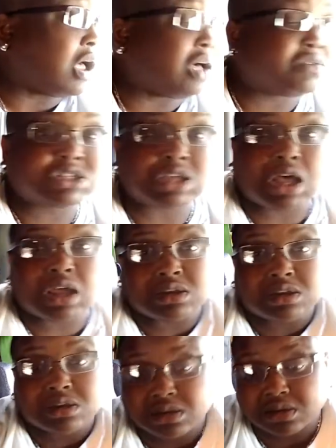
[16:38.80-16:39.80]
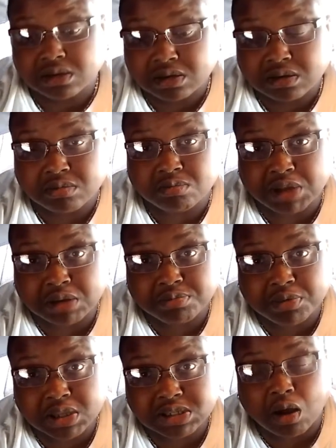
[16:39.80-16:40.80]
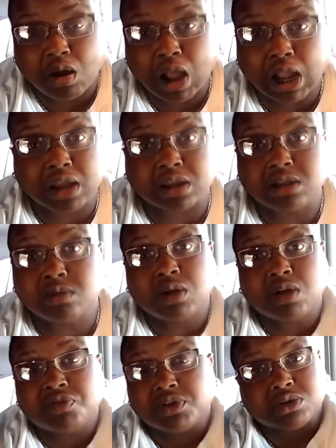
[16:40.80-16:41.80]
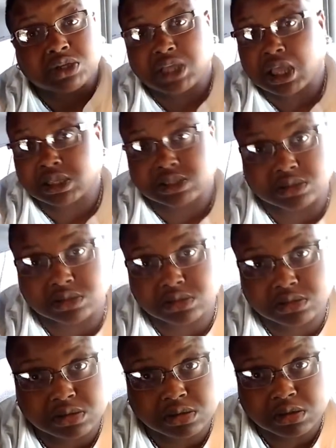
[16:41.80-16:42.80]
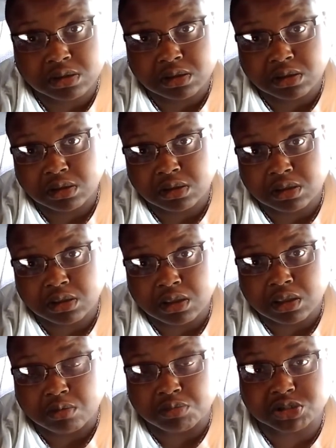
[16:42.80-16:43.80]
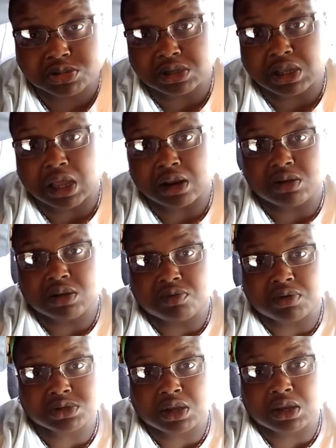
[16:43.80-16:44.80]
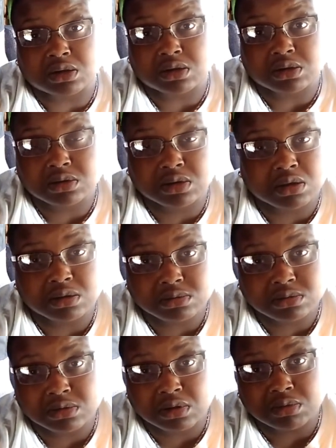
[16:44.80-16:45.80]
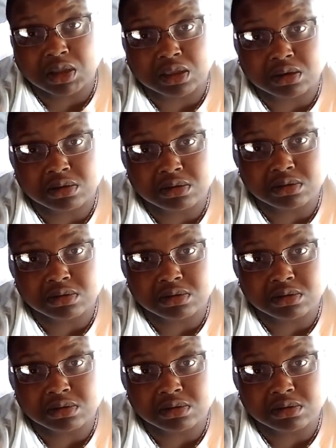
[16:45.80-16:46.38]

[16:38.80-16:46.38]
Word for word: All of a sudden, Butt Boy said, Oh, I got a good run for you to Texas. But you still gotta go look for a trailer. No, no, I'm not.